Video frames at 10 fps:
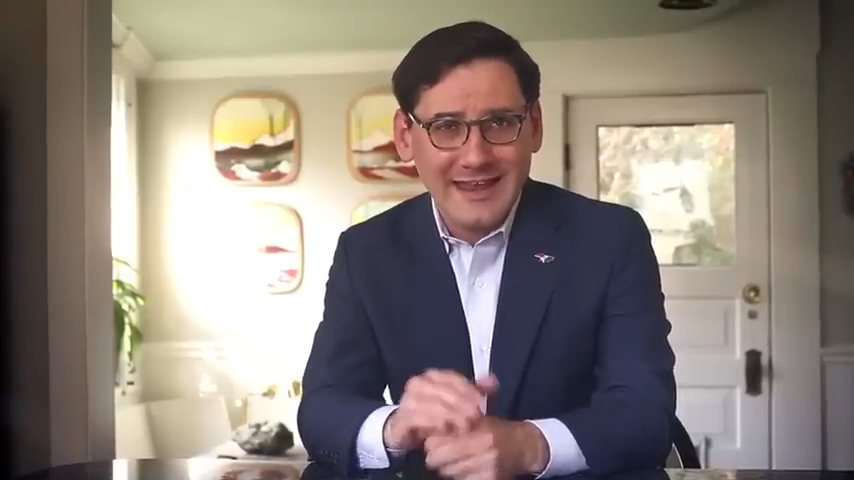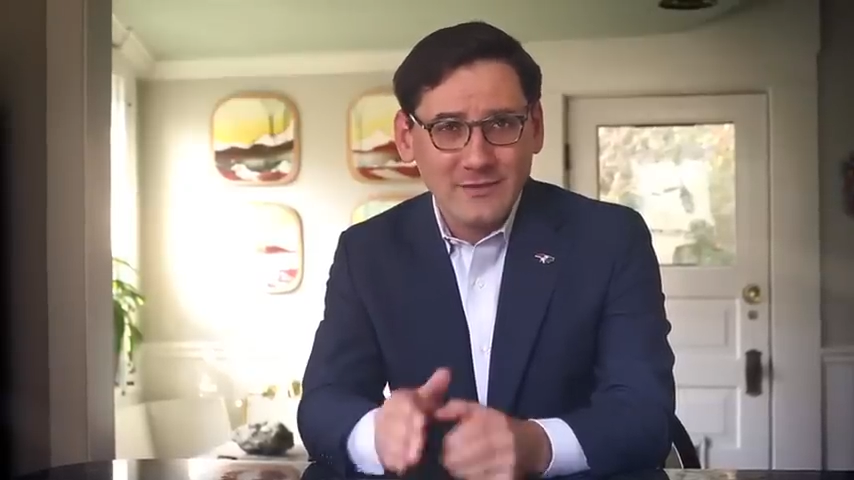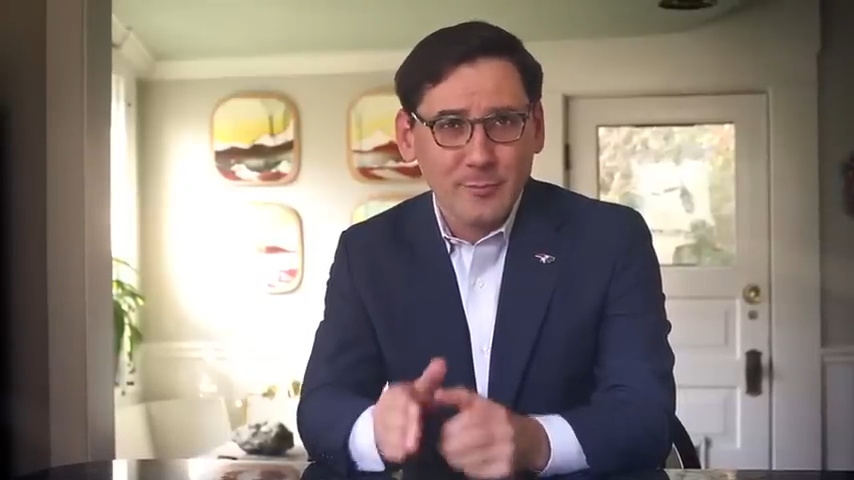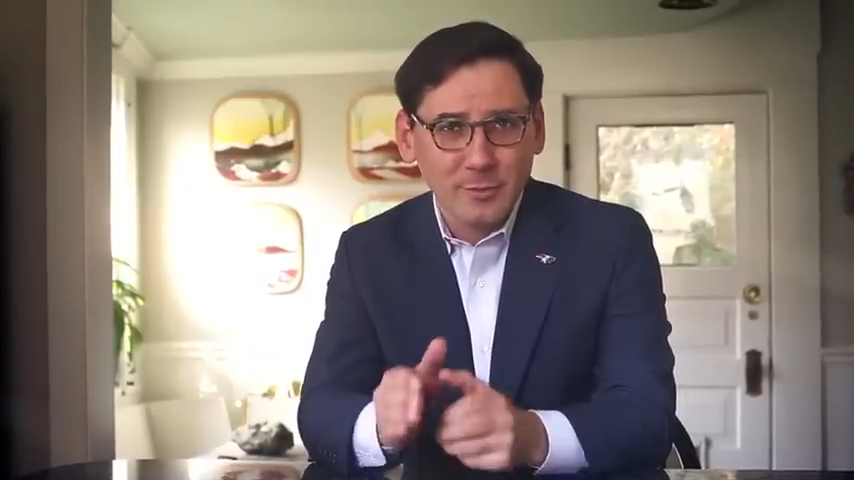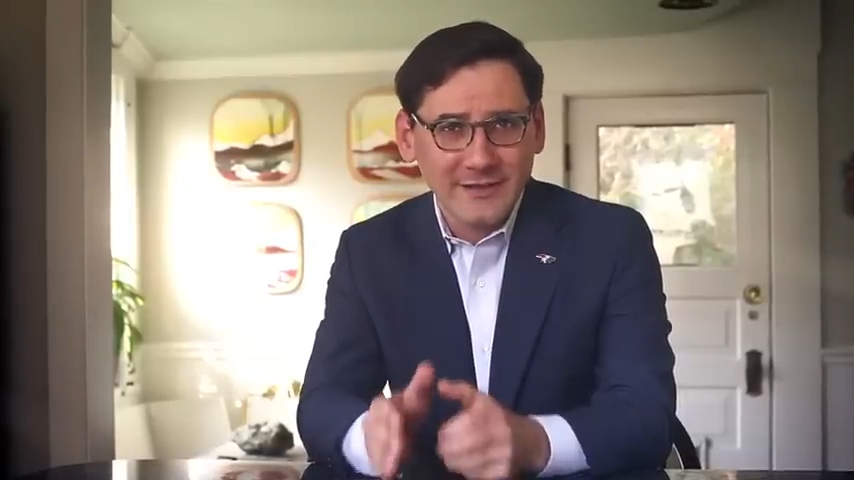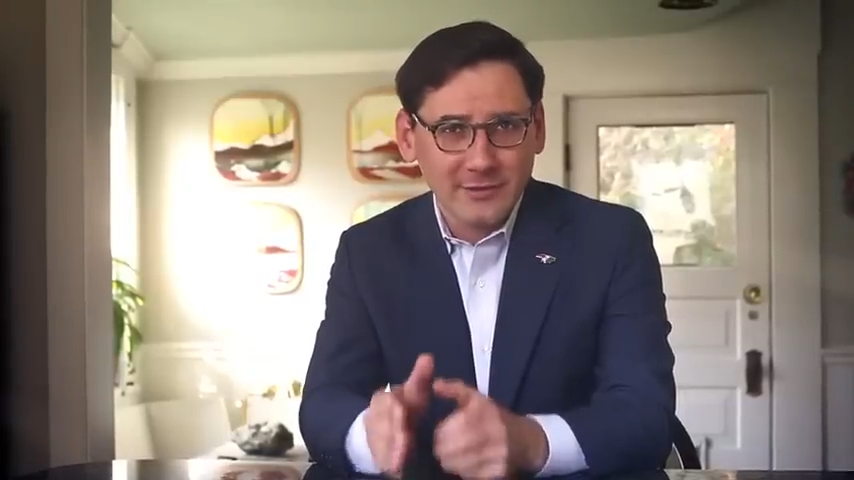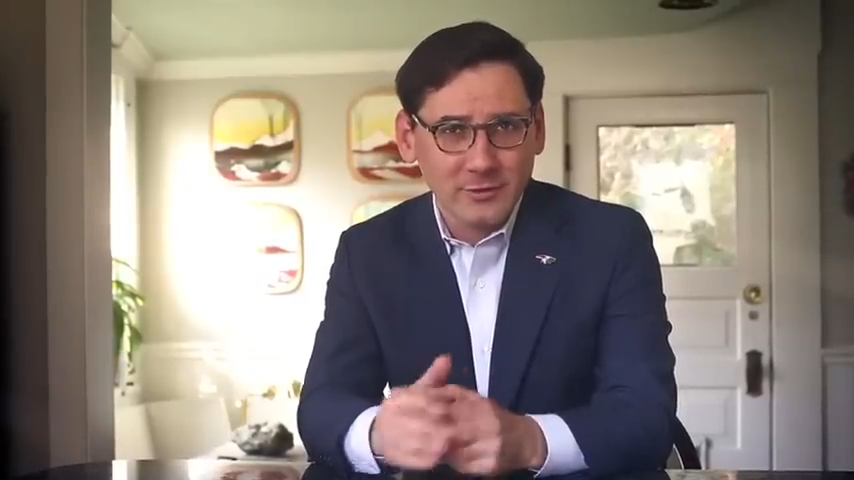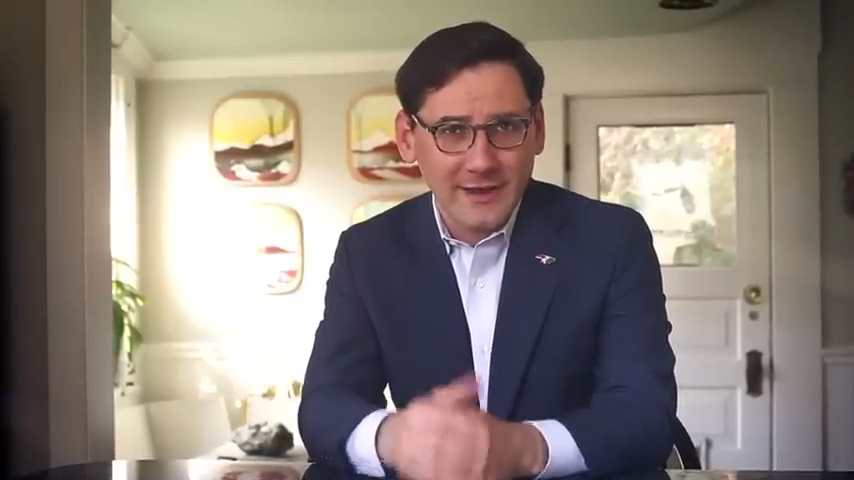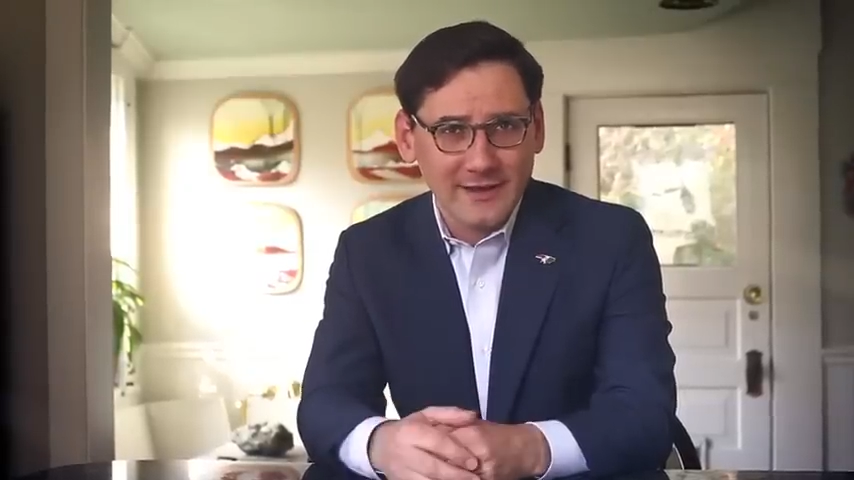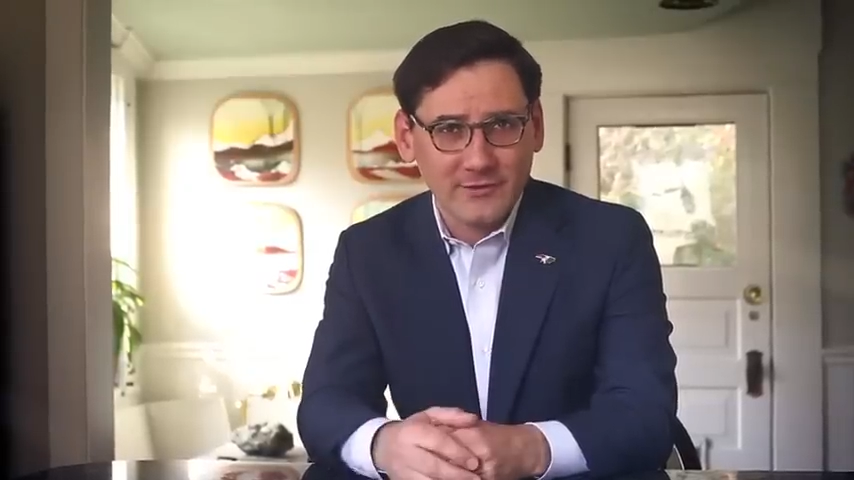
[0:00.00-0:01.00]
in the
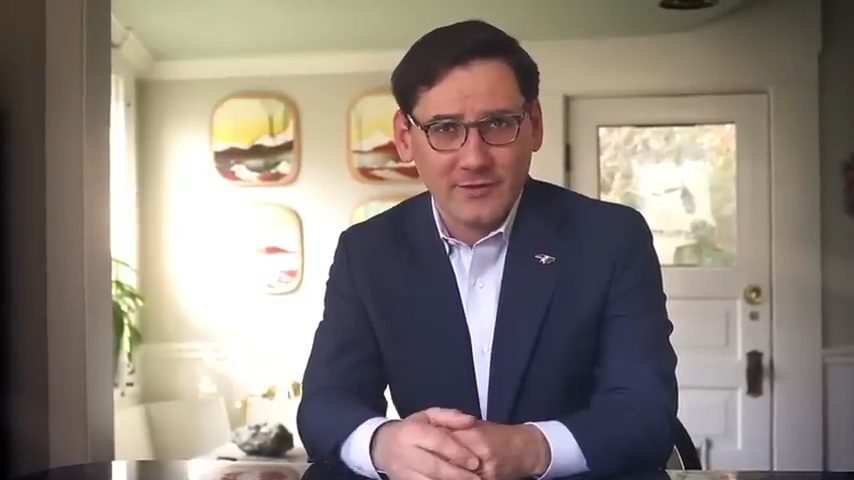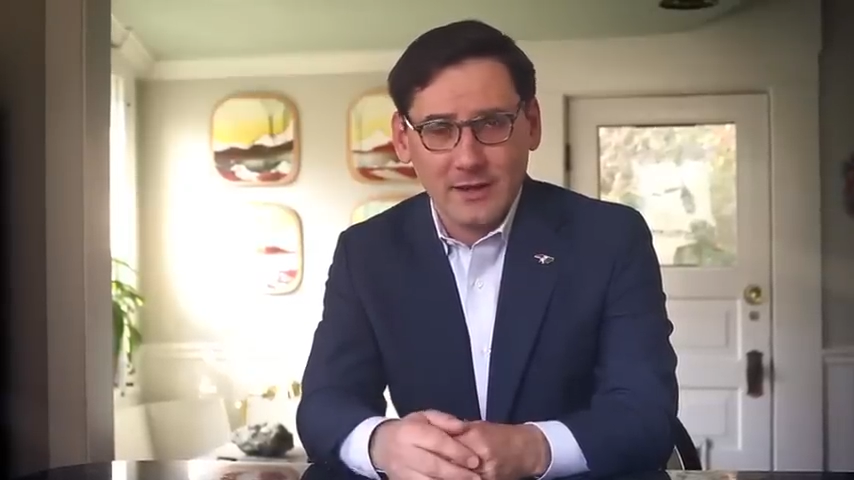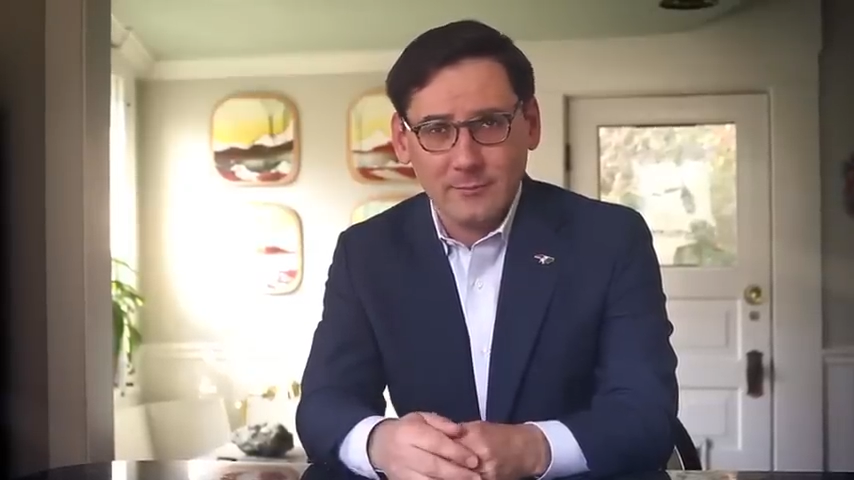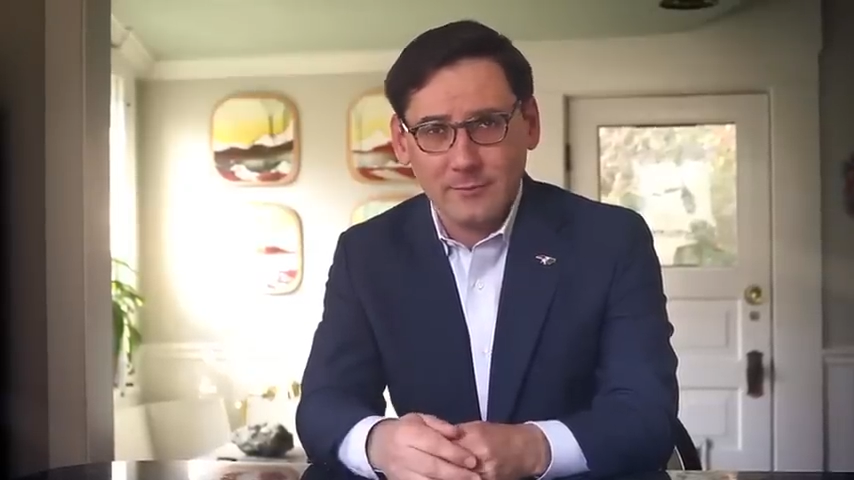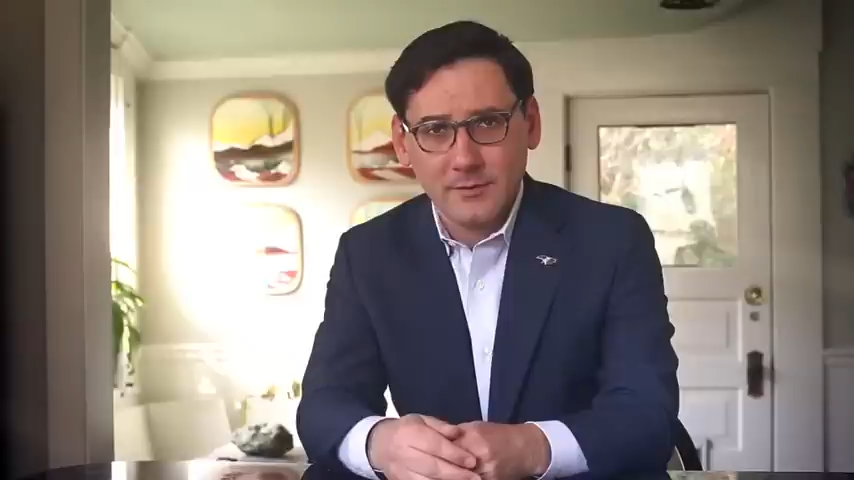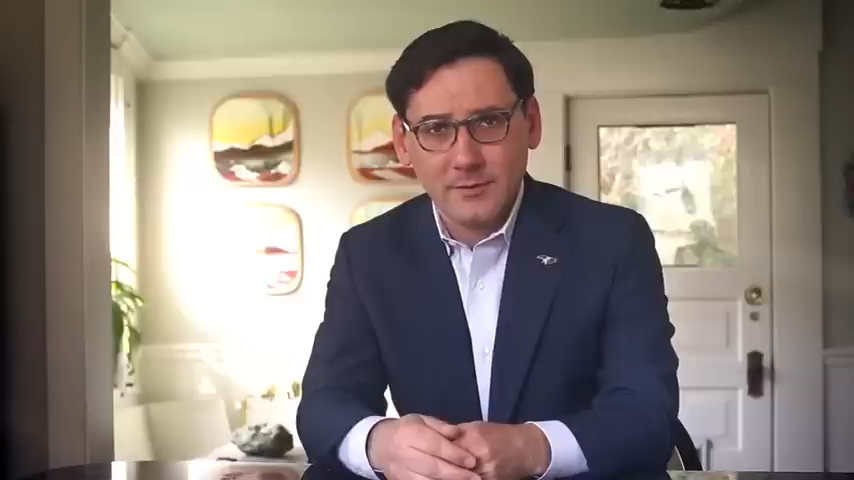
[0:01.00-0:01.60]
political landscape.